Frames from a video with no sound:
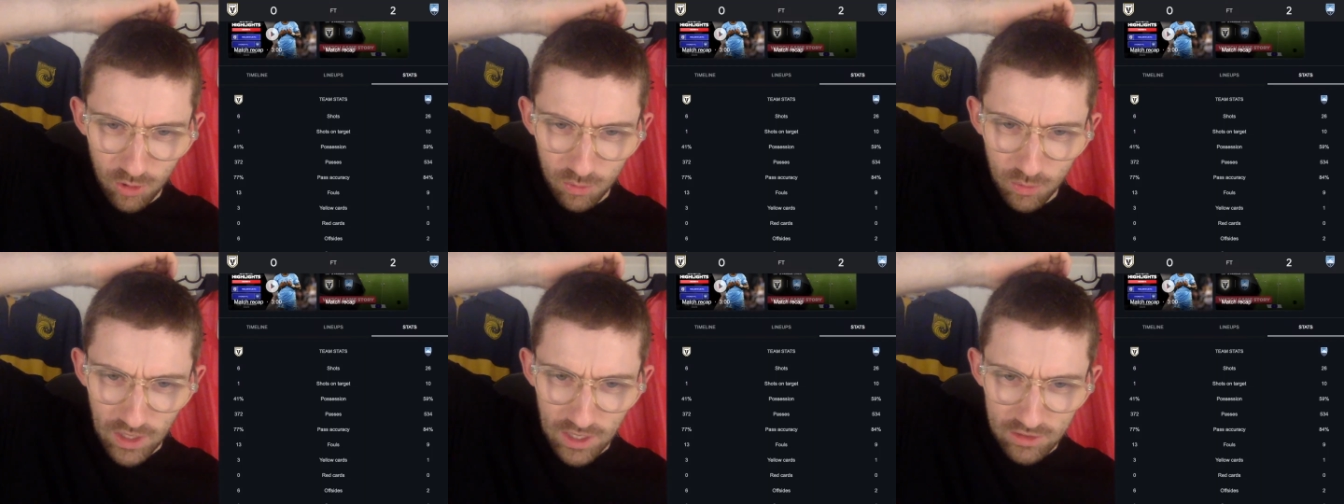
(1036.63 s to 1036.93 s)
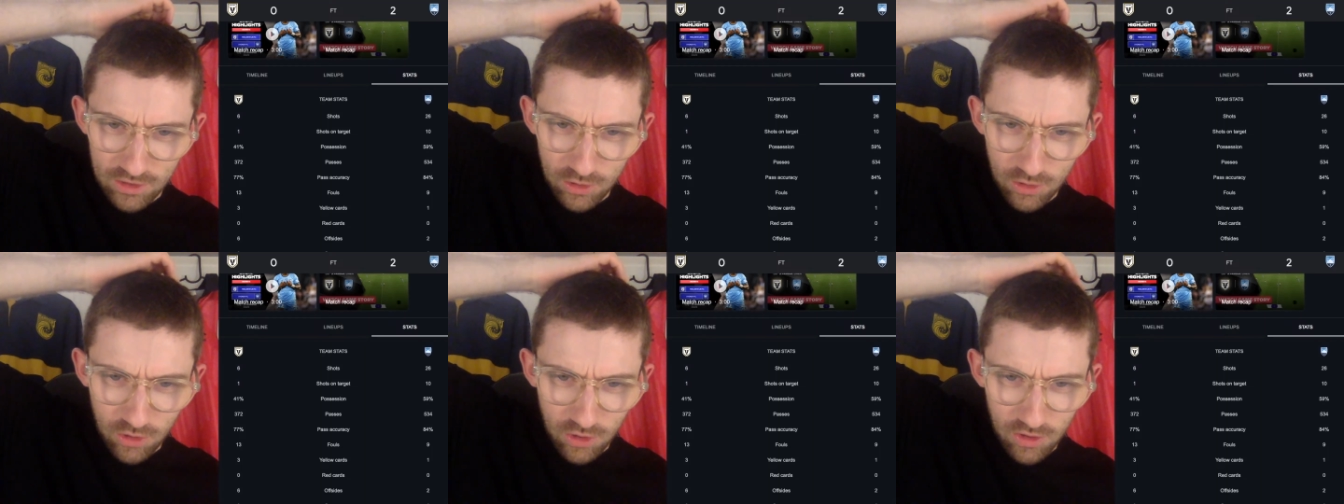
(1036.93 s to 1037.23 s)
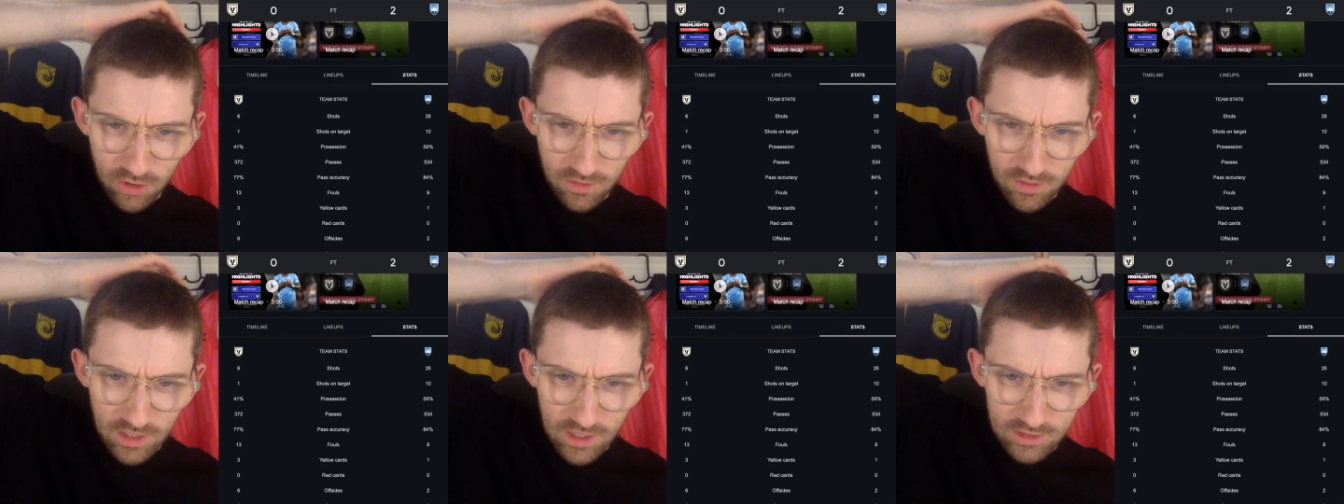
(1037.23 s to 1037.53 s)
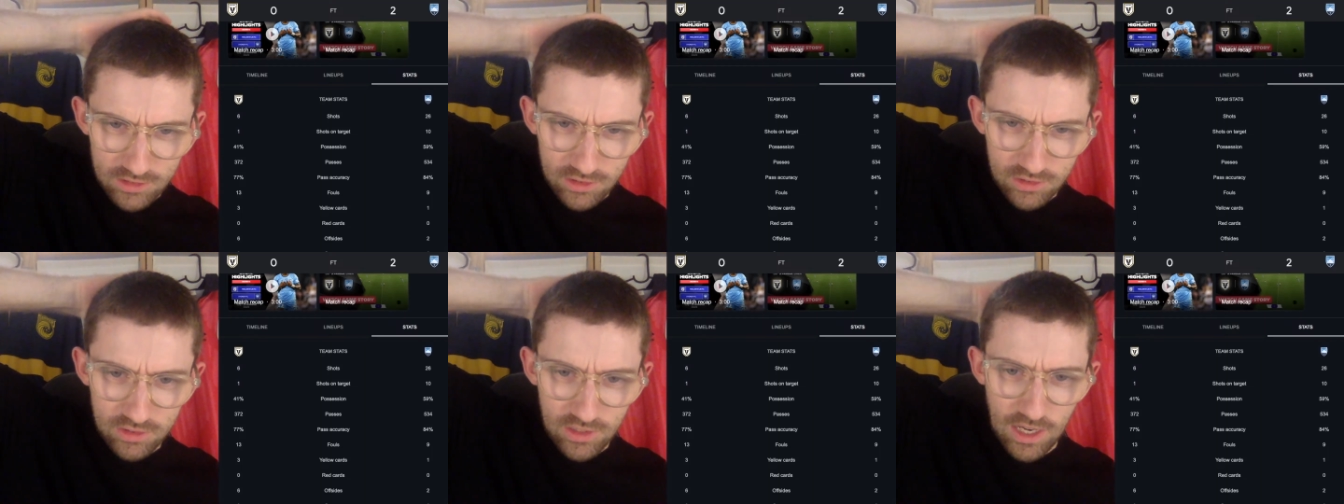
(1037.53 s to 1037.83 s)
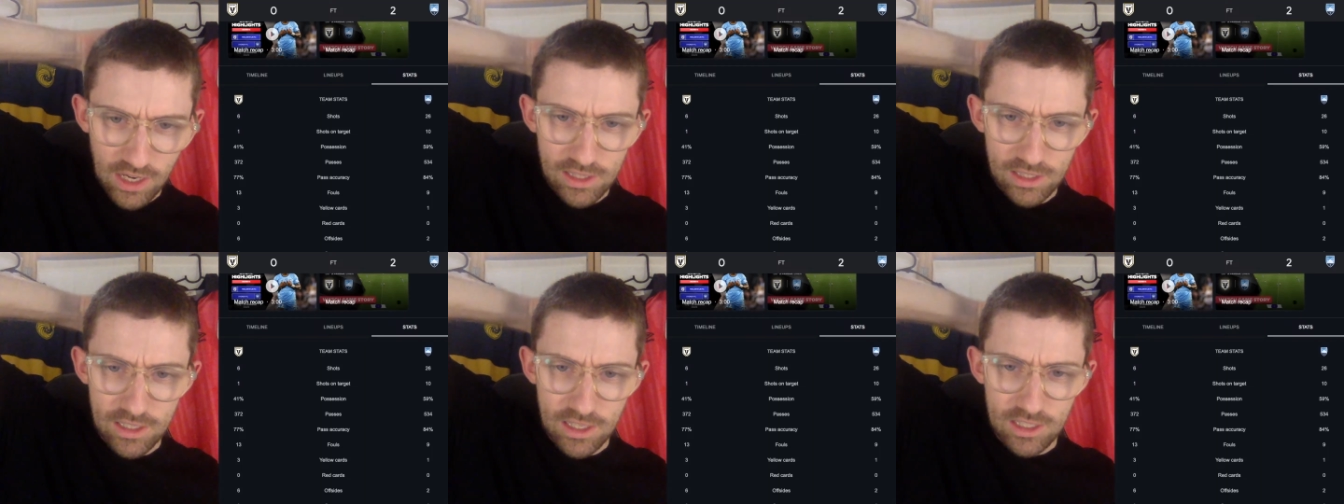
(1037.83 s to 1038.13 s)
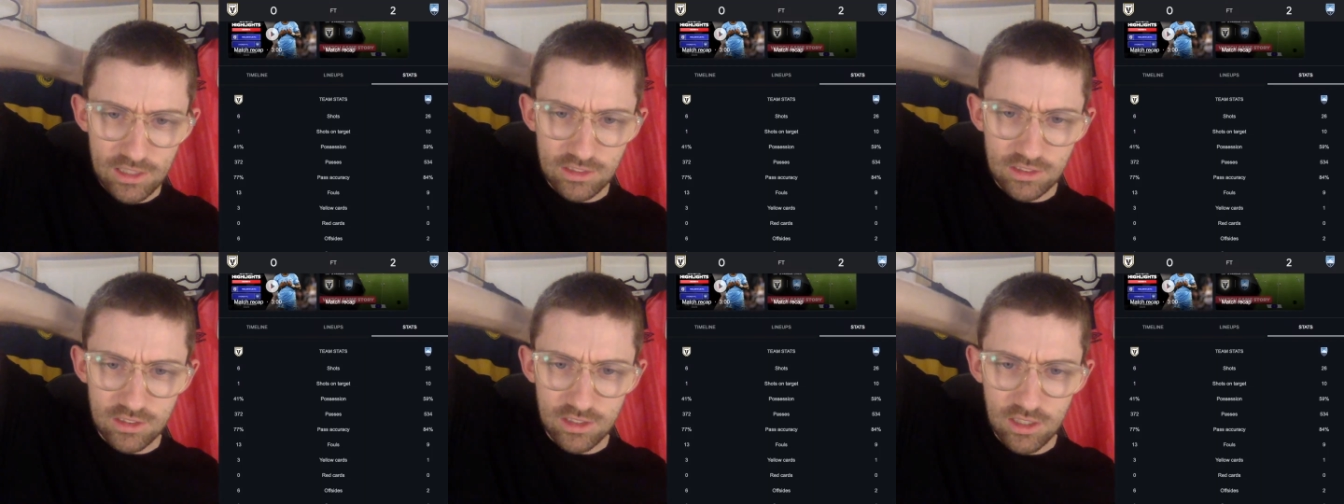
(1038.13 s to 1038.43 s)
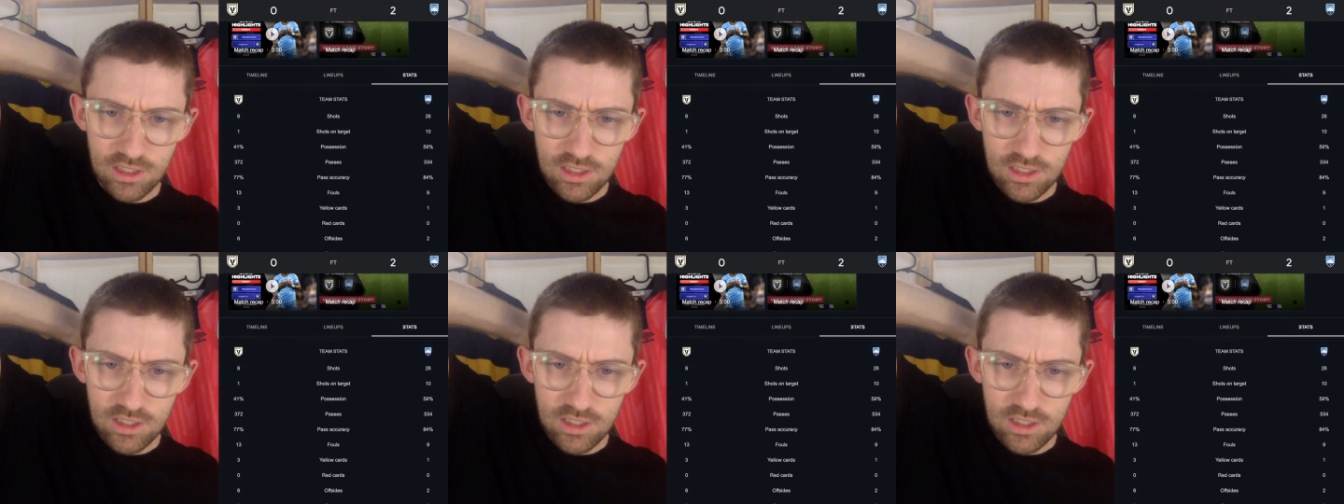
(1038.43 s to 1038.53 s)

Where has it gone? Asks A-League Edits.